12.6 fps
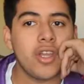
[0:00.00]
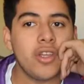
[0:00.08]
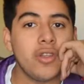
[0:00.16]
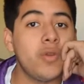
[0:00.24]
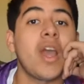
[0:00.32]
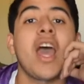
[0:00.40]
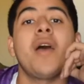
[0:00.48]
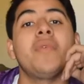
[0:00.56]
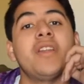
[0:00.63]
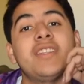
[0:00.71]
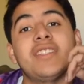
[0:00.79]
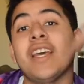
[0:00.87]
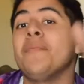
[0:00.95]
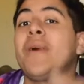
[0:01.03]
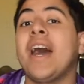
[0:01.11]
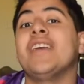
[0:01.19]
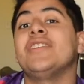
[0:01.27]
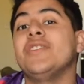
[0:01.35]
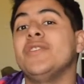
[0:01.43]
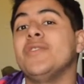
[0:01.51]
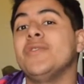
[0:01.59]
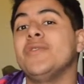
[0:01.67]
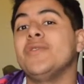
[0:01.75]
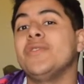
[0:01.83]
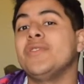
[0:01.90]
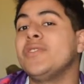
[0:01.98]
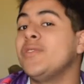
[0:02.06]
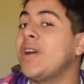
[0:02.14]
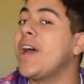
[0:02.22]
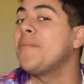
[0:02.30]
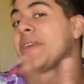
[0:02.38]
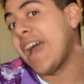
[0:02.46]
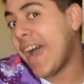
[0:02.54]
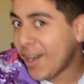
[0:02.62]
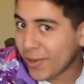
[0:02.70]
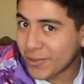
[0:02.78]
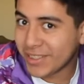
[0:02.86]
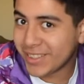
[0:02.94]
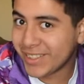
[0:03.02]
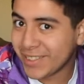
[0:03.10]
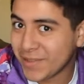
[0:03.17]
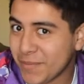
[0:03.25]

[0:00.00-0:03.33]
you happiness. It buys you to a happy house,